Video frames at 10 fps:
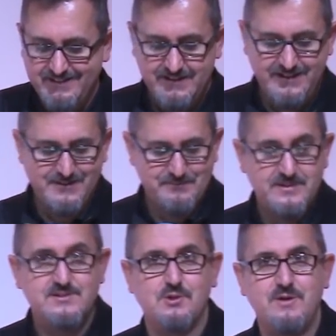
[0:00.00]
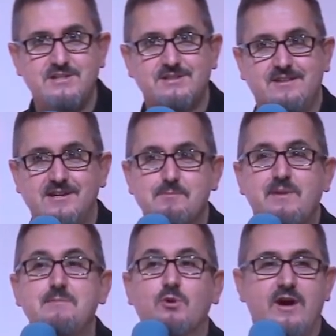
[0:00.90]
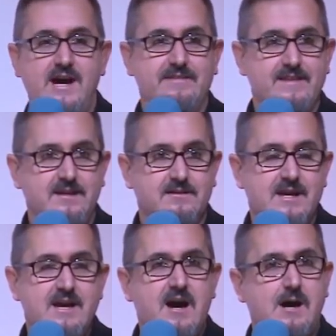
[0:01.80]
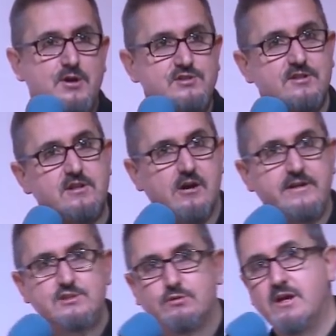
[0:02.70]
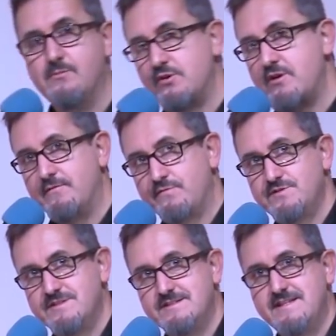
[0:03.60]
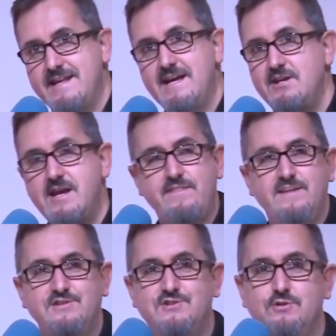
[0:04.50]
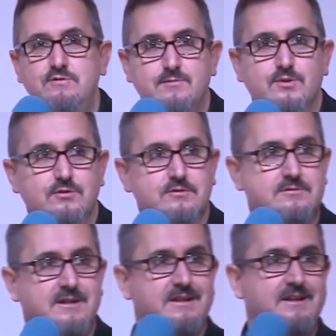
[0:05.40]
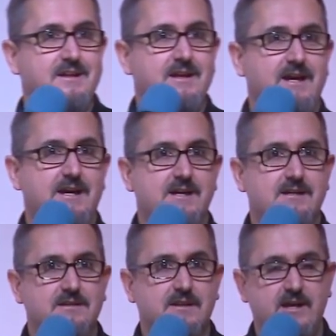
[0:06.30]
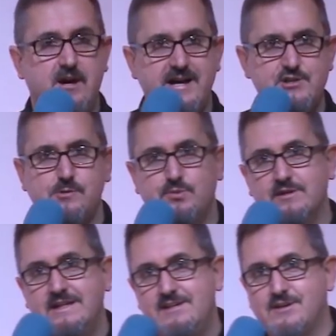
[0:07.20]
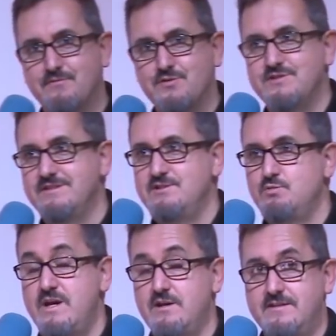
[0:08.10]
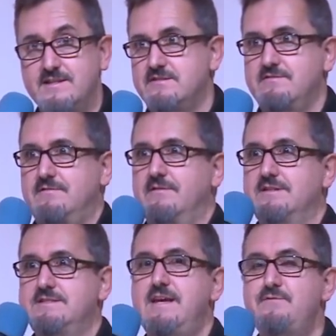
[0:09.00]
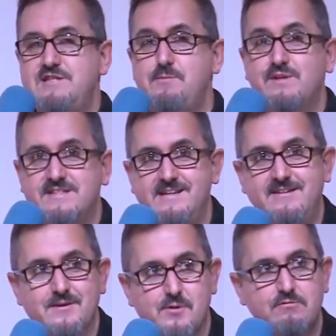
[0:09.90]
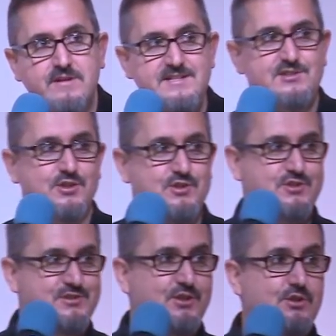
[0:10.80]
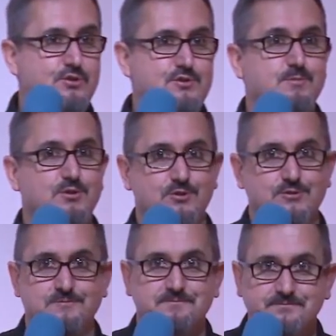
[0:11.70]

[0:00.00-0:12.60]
Um, so we're just going to be more out there. I'm also going to a lot more conferences that are nothing to do with Moodle, uh, like IEEE conferences where there's 70% of them are researchers who use Moodle.